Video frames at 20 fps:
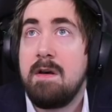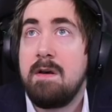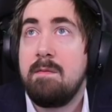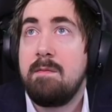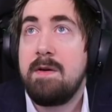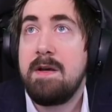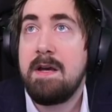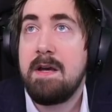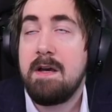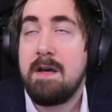
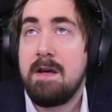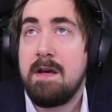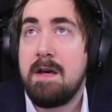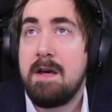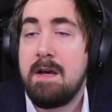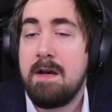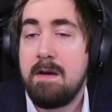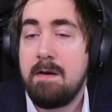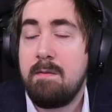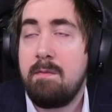But
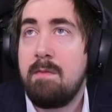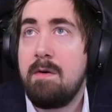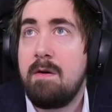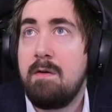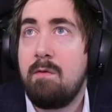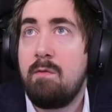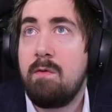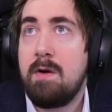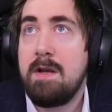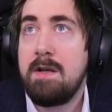yeah,
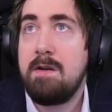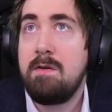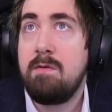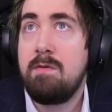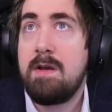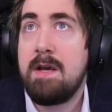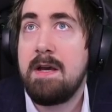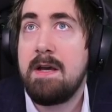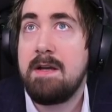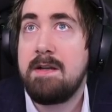when you
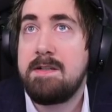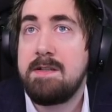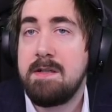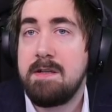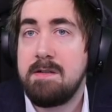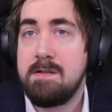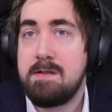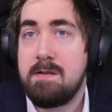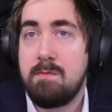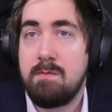get
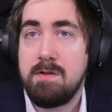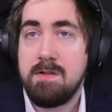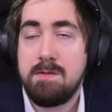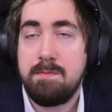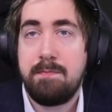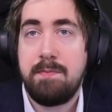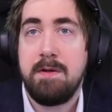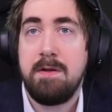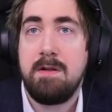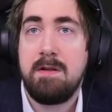someone's
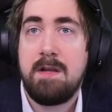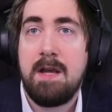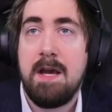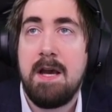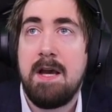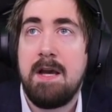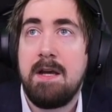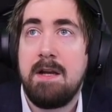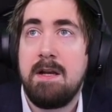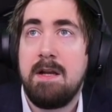build
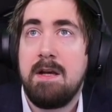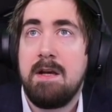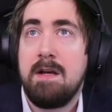guide,